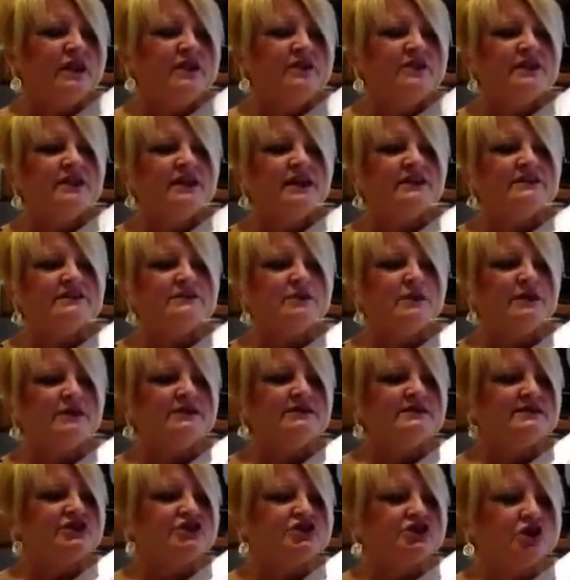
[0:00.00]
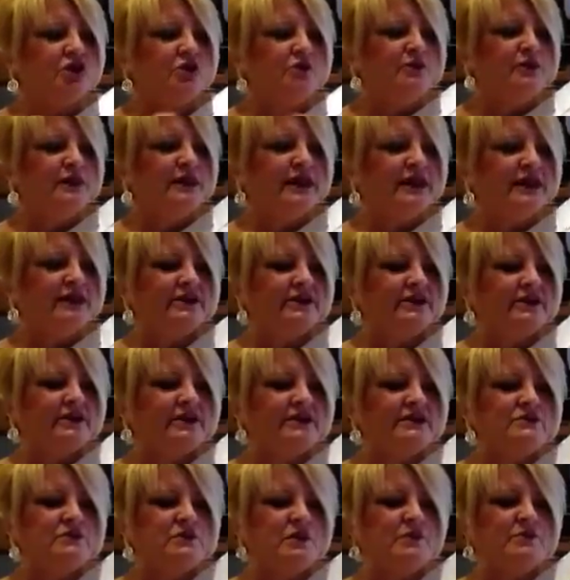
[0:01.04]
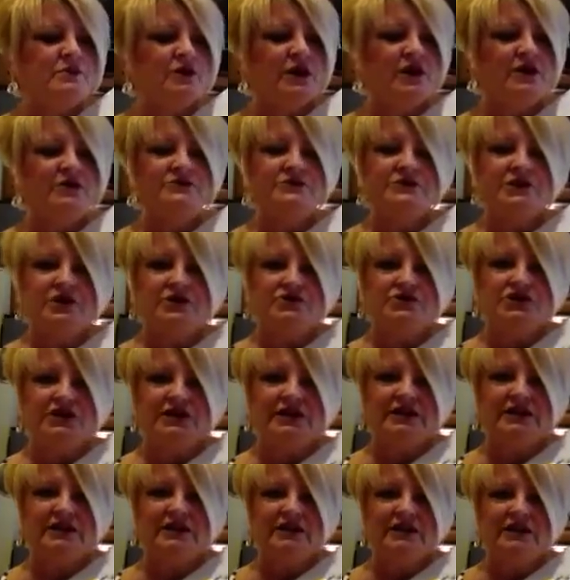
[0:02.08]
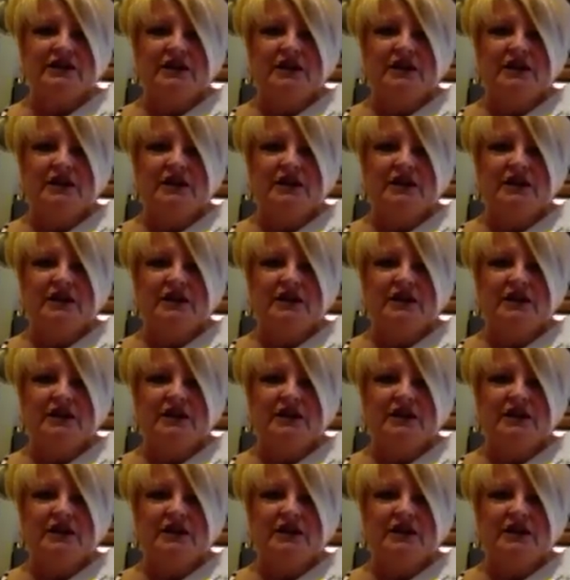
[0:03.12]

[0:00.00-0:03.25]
The next one is a show planner, because when we're host coaching,